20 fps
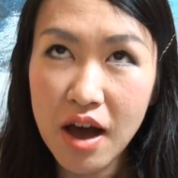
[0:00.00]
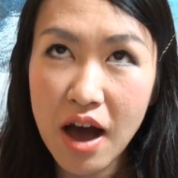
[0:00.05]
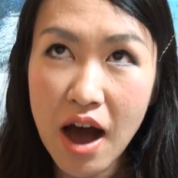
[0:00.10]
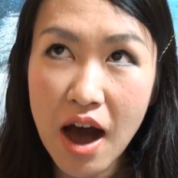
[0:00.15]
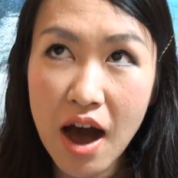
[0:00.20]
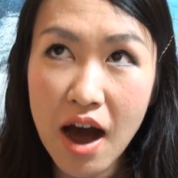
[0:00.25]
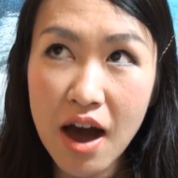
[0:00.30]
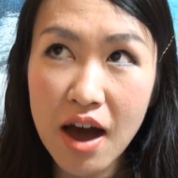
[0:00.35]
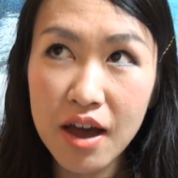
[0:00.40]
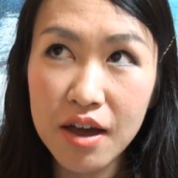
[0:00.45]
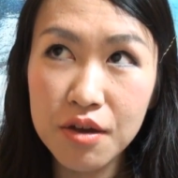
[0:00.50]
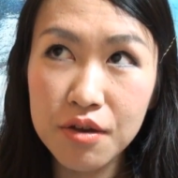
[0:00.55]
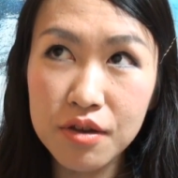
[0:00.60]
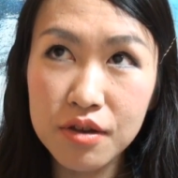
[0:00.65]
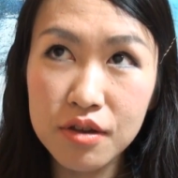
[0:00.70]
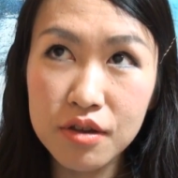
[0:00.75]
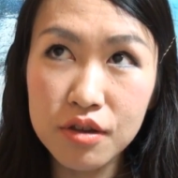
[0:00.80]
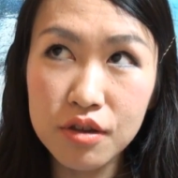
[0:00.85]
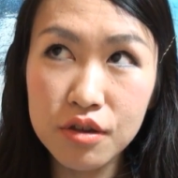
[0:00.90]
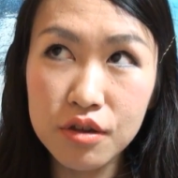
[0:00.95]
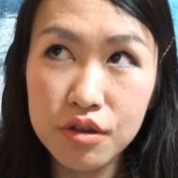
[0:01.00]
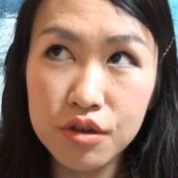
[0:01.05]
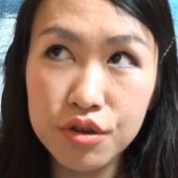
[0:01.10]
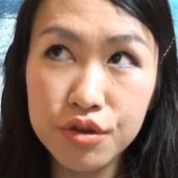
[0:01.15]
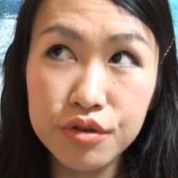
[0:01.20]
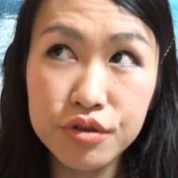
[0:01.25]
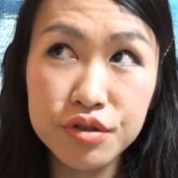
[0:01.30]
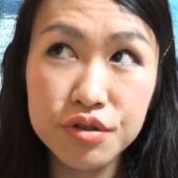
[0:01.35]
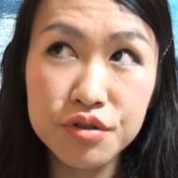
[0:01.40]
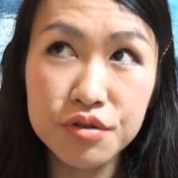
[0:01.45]
I
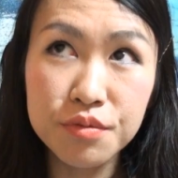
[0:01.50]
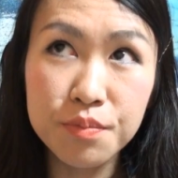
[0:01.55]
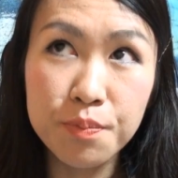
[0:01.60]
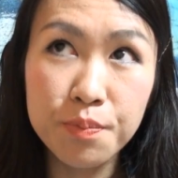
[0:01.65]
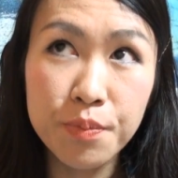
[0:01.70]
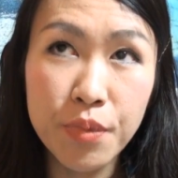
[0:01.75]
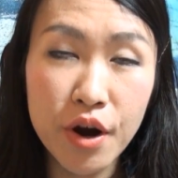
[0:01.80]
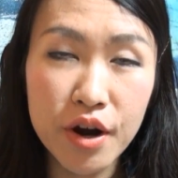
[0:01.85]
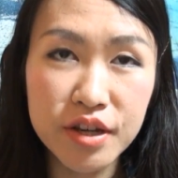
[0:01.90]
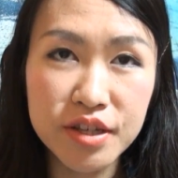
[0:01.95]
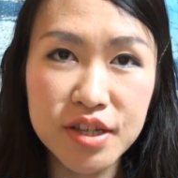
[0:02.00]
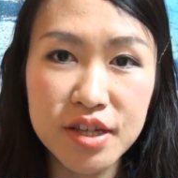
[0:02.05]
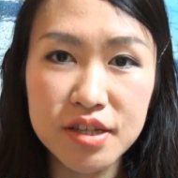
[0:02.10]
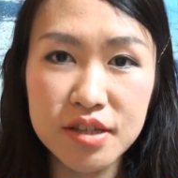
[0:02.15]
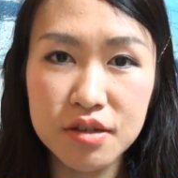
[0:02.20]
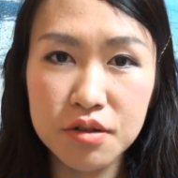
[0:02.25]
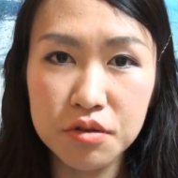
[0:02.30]
used to purchase